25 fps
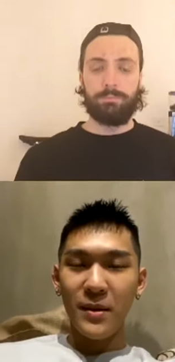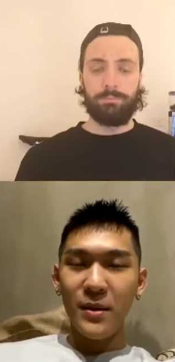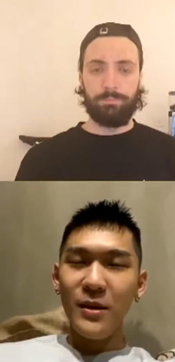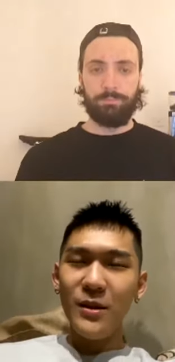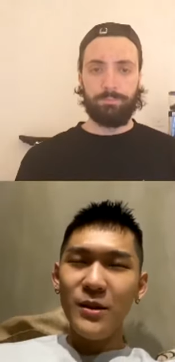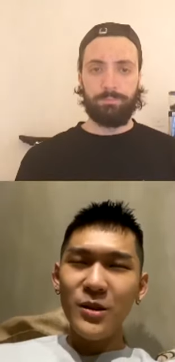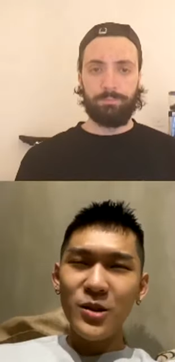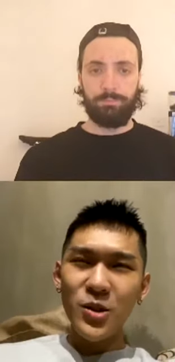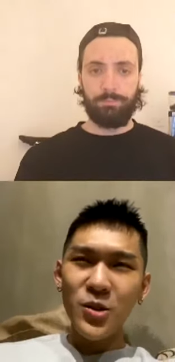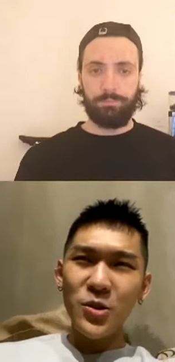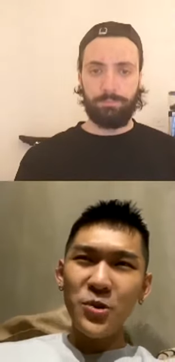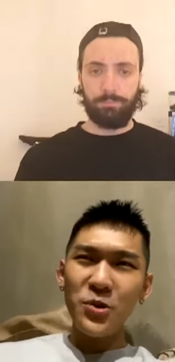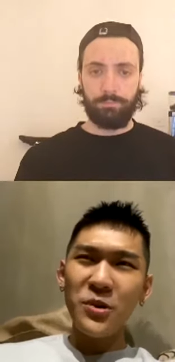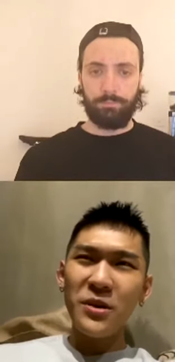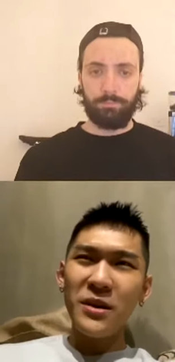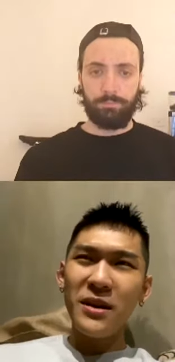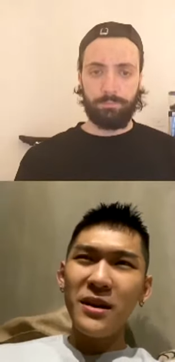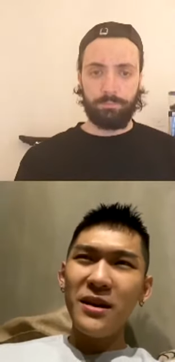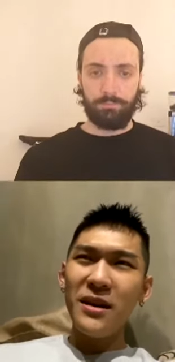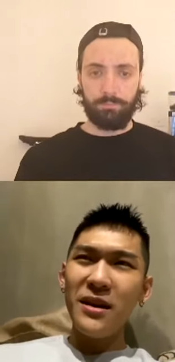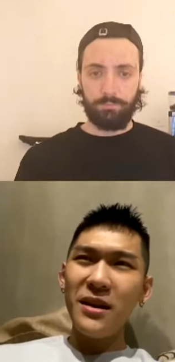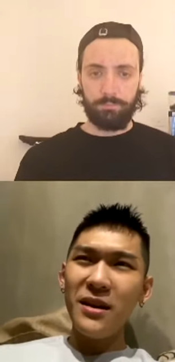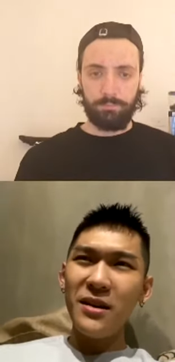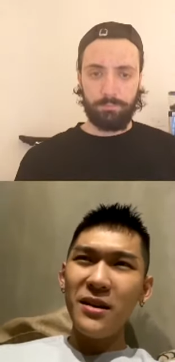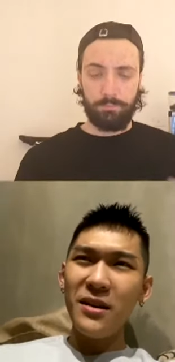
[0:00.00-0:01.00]
Speaker 1: So
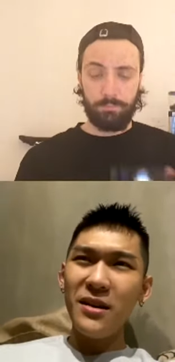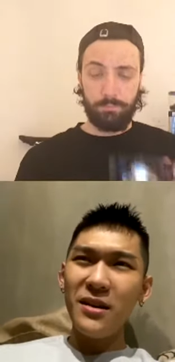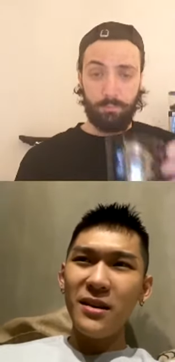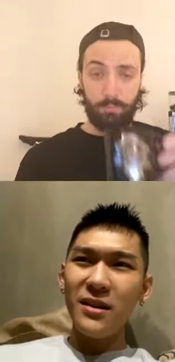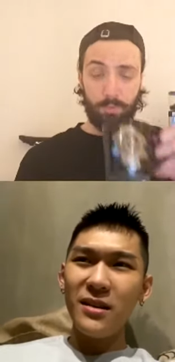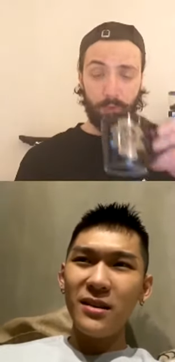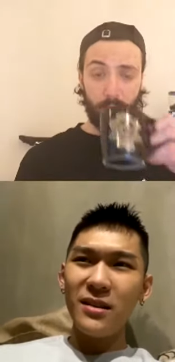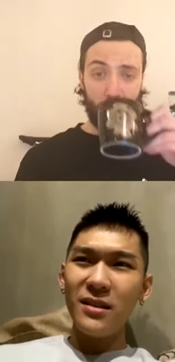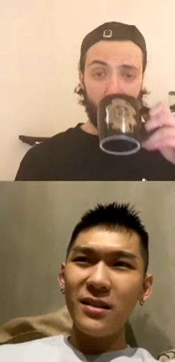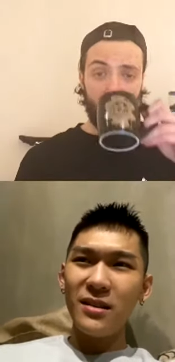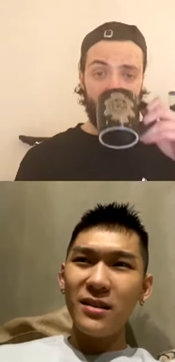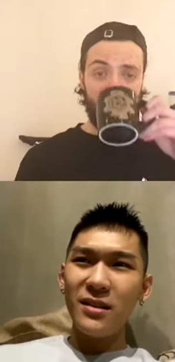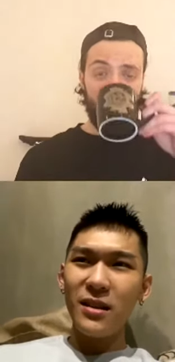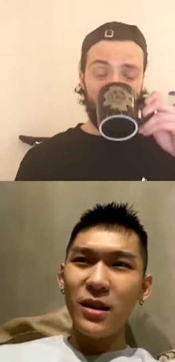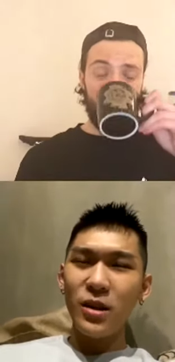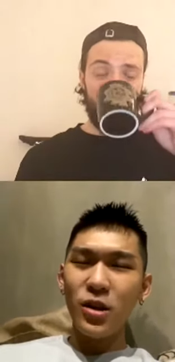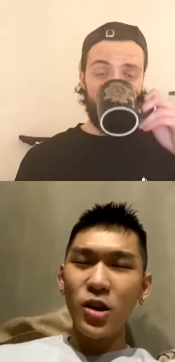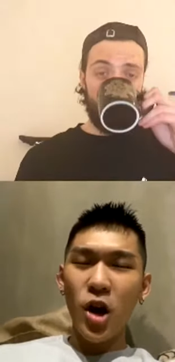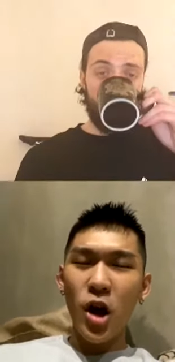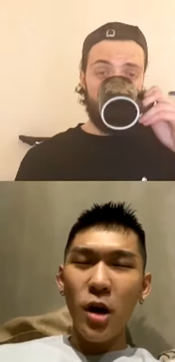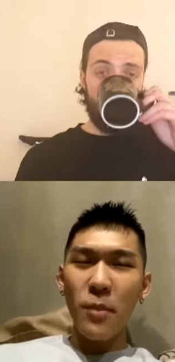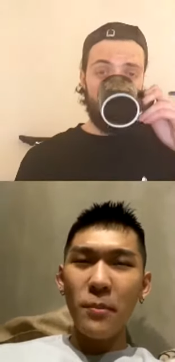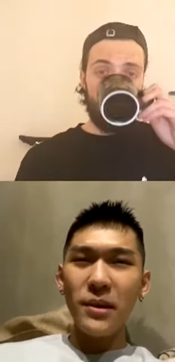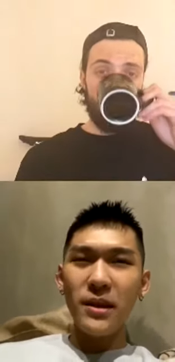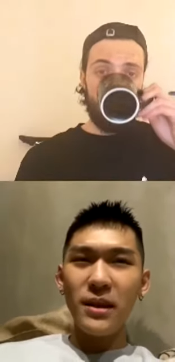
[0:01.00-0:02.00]
uh, the
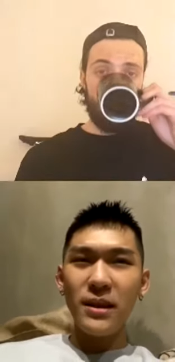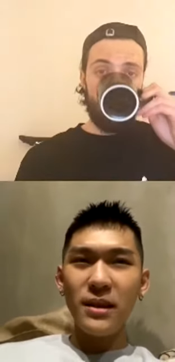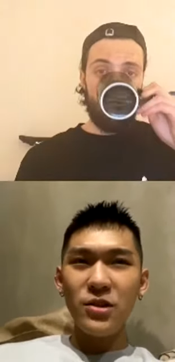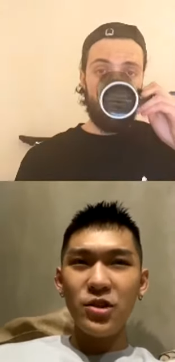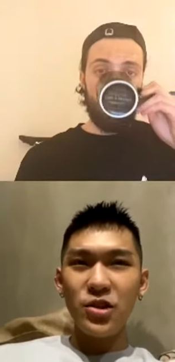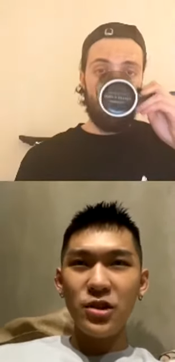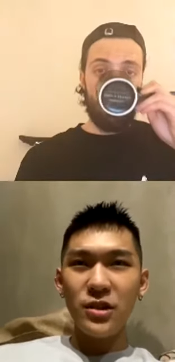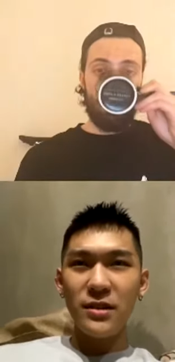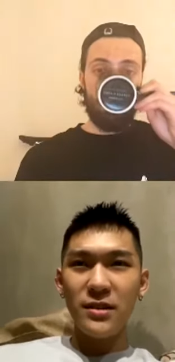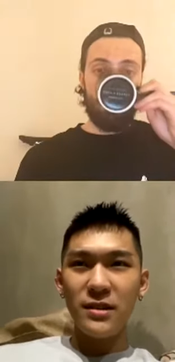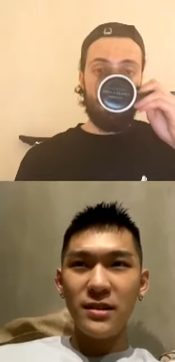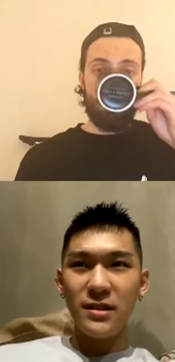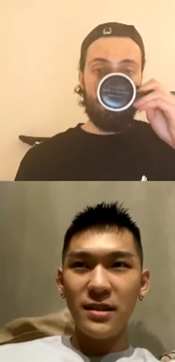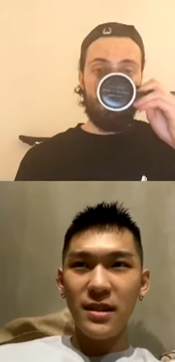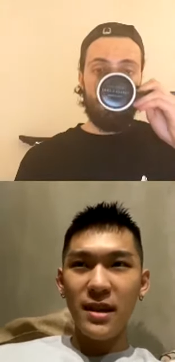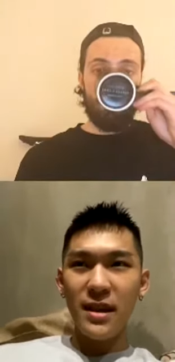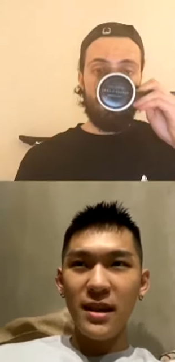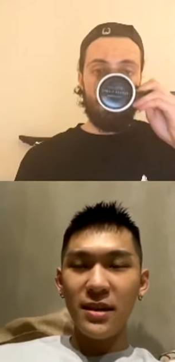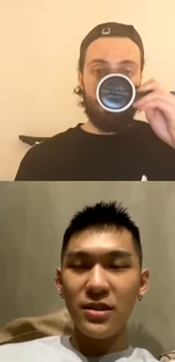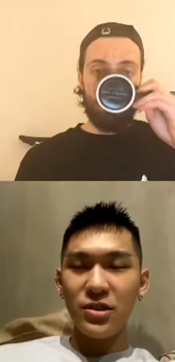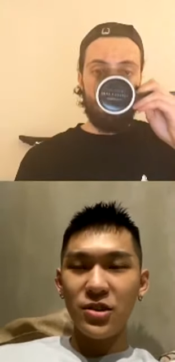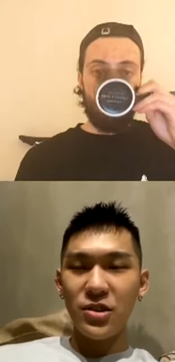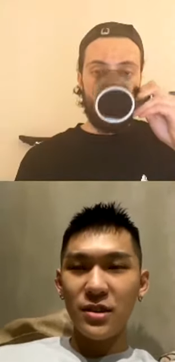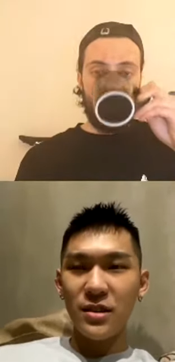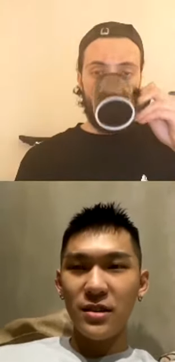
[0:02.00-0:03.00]
competition
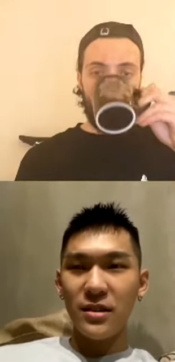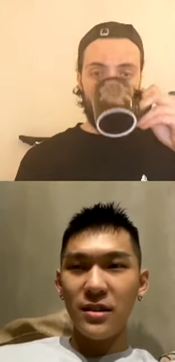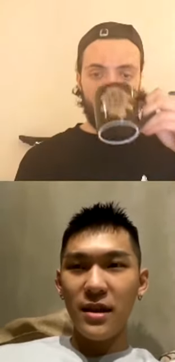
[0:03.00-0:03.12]
stage